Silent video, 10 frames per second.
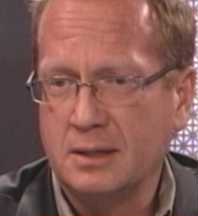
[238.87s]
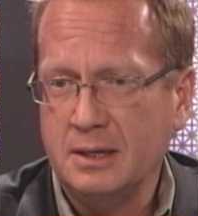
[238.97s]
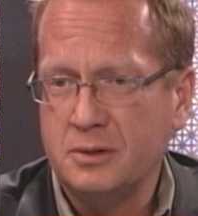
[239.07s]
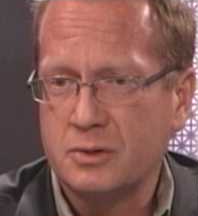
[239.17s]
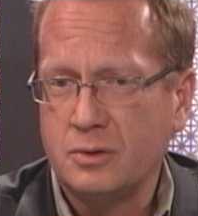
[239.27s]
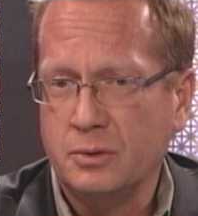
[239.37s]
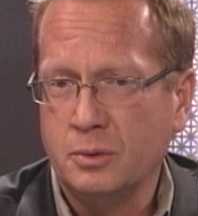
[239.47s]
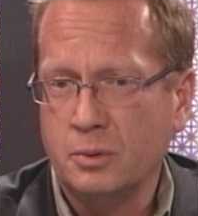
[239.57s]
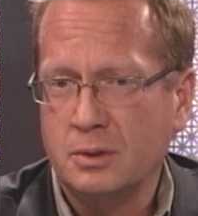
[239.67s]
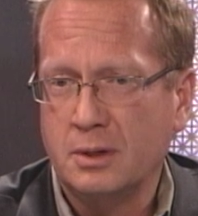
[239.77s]
leads
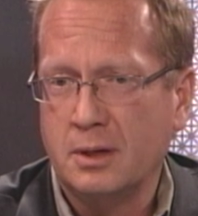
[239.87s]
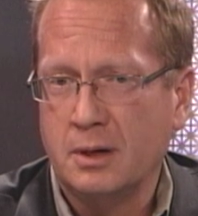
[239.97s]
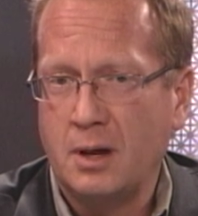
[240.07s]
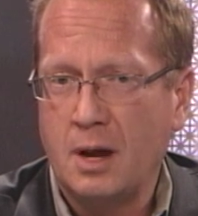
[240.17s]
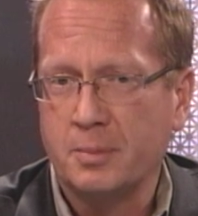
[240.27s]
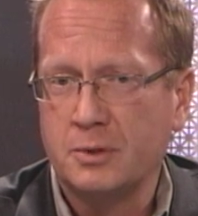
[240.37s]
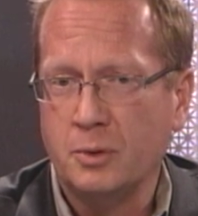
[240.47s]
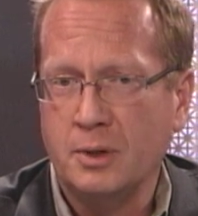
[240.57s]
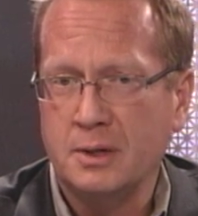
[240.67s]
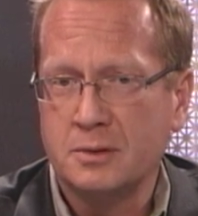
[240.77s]
to
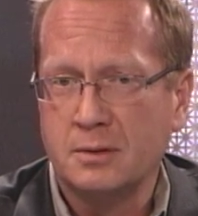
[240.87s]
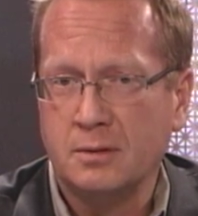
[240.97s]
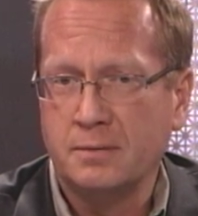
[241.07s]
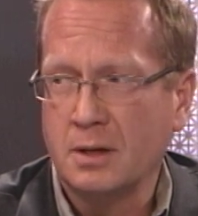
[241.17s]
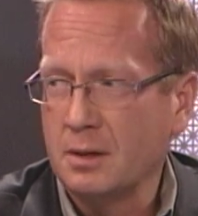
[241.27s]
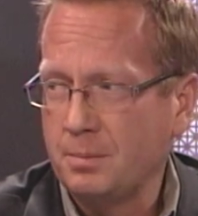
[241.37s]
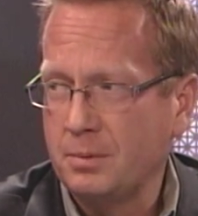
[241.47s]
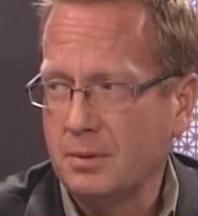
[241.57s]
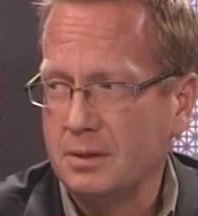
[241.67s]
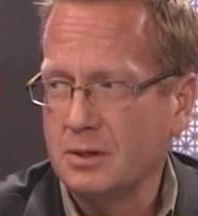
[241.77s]
opportunities to develop
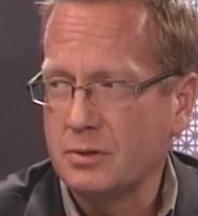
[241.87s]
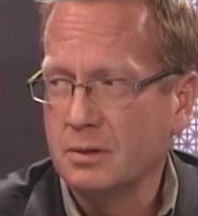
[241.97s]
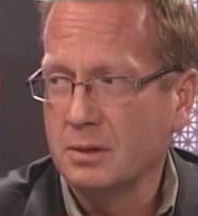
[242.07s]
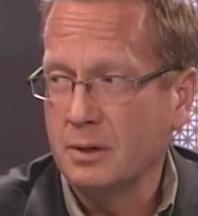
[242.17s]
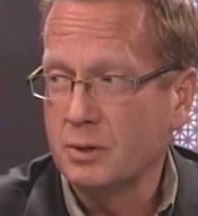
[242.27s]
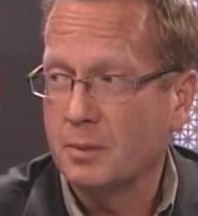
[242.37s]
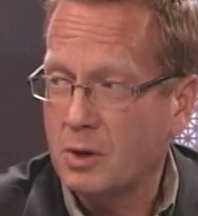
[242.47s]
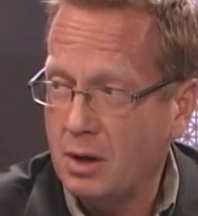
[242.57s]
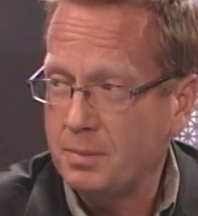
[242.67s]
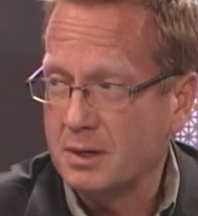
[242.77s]
additional leadership
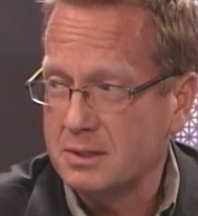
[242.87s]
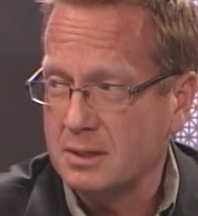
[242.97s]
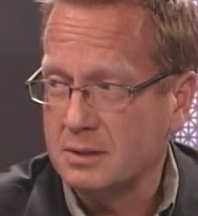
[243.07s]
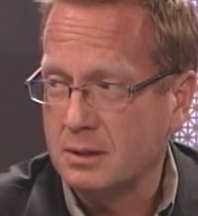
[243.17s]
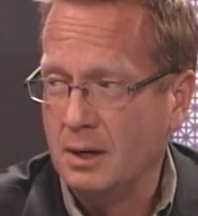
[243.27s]
competencies.